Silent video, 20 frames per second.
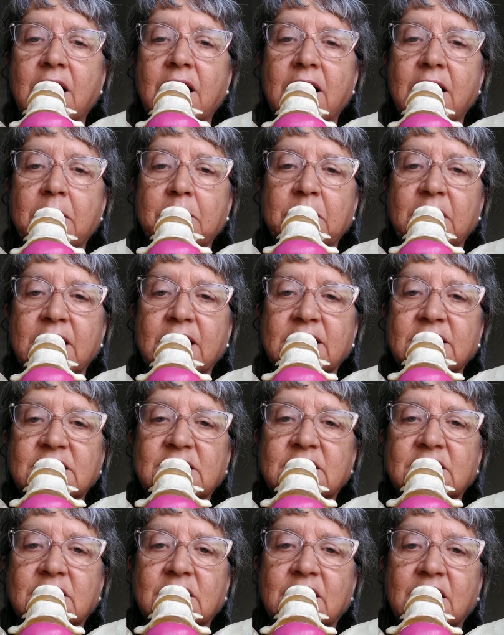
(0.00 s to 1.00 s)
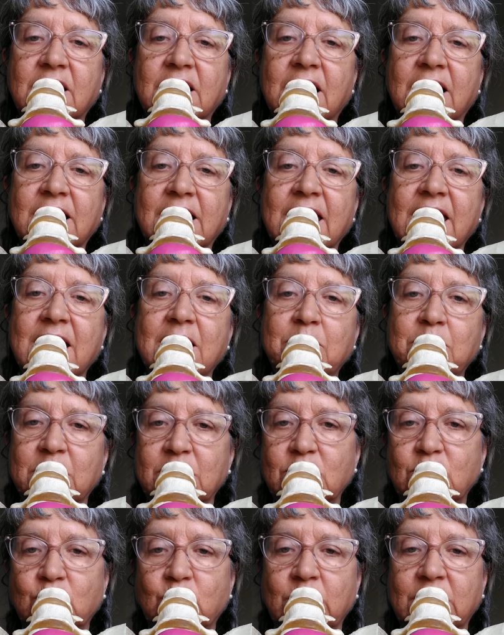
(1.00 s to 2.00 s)
It's again
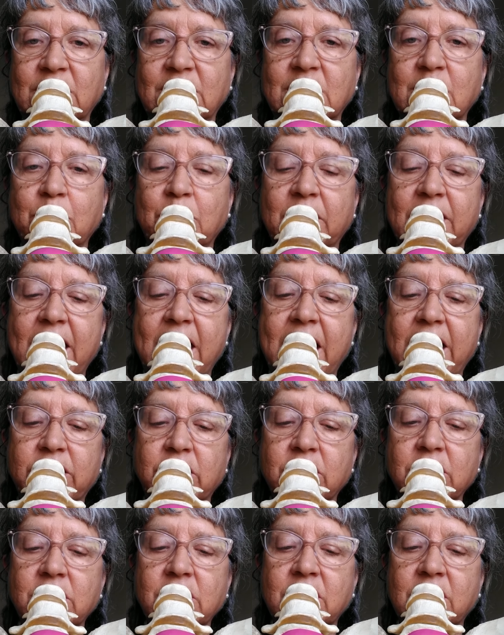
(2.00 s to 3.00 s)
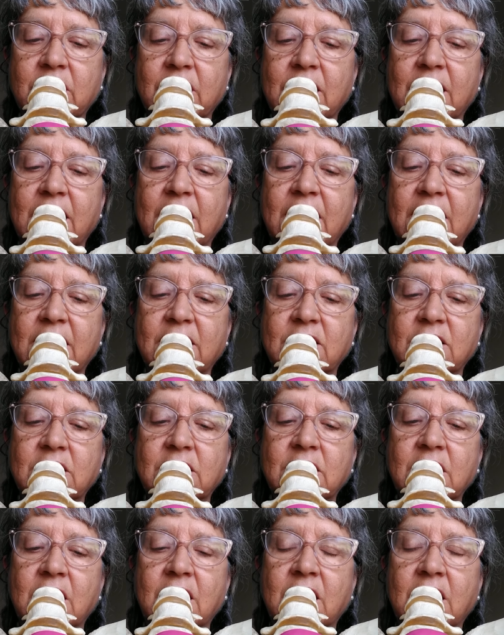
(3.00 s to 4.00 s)
between the bladder
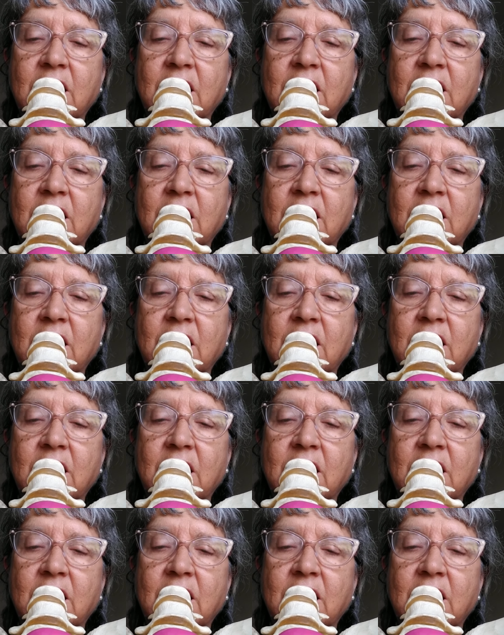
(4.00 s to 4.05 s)
and